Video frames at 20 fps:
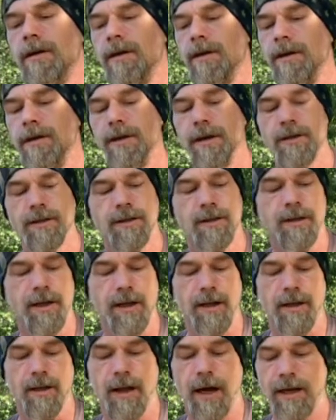It doesn't
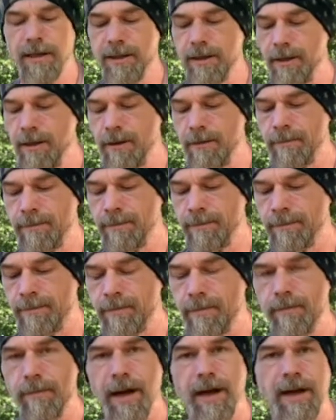take a lot to
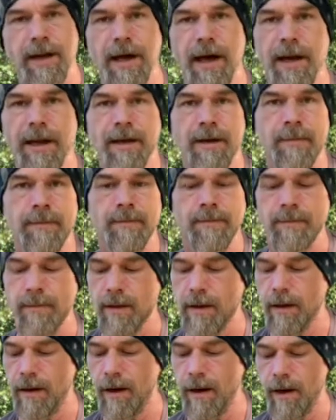make a natty.
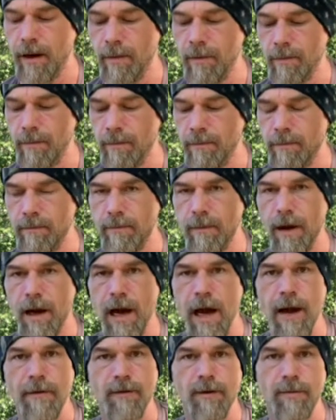Um,
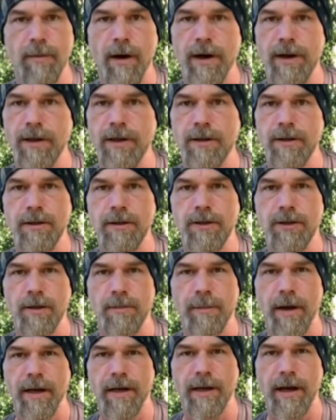everybody should
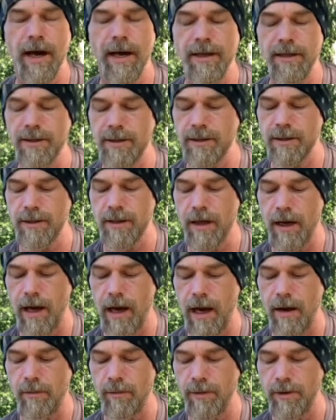make natties. Uh,
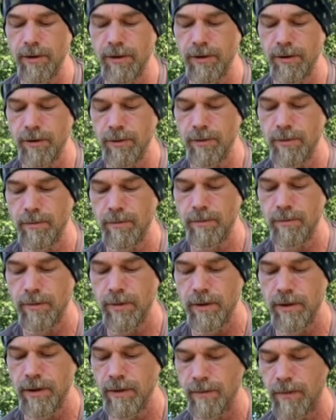I really do
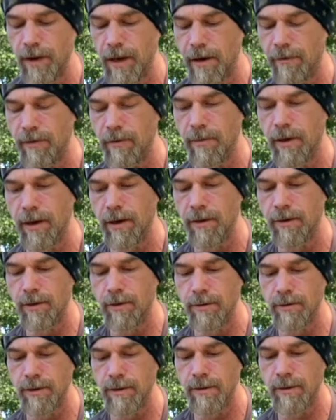believe that everybody who
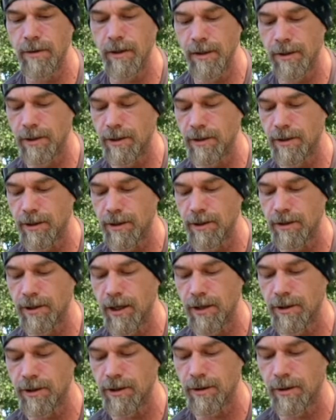is into
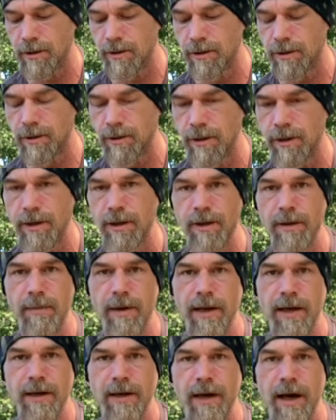slingshots should, should get into
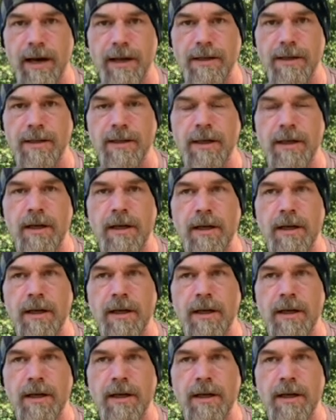making natties.